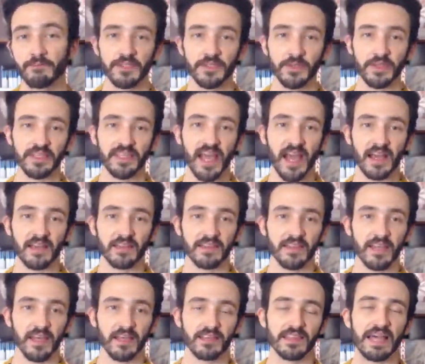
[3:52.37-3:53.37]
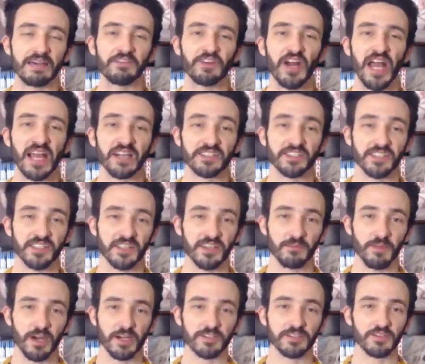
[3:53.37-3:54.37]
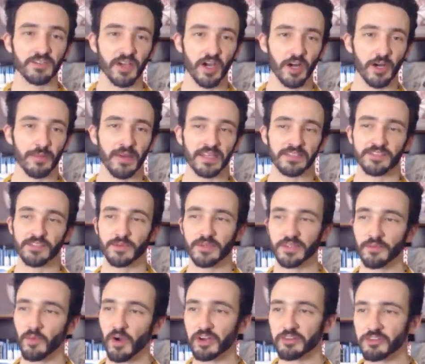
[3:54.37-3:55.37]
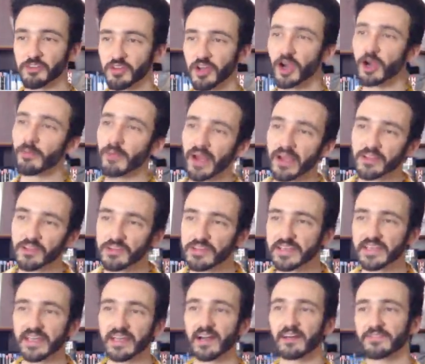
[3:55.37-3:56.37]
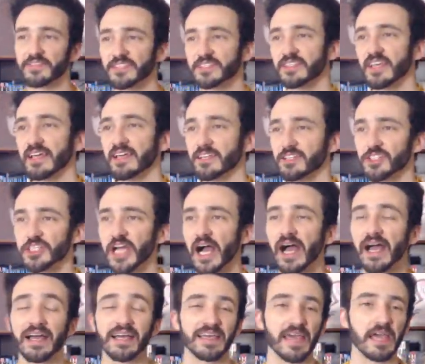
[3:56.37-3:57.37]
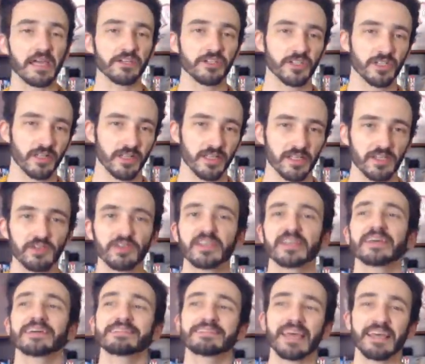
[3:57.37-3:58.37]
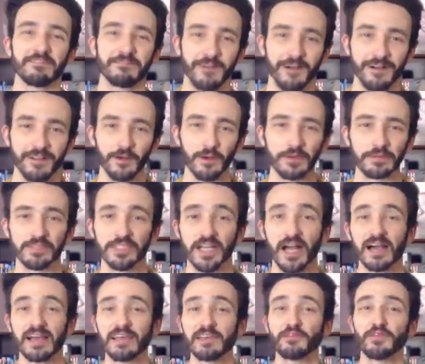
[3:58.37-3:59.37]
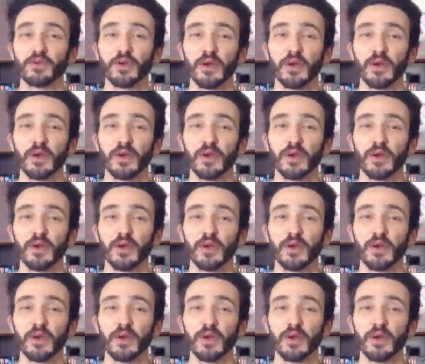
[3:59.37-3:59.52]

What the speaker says: between that and the lever action of the Mark II carbine. So with the Mark II carbine, you can get off the second shot occasionally. You can get that follow-up shot if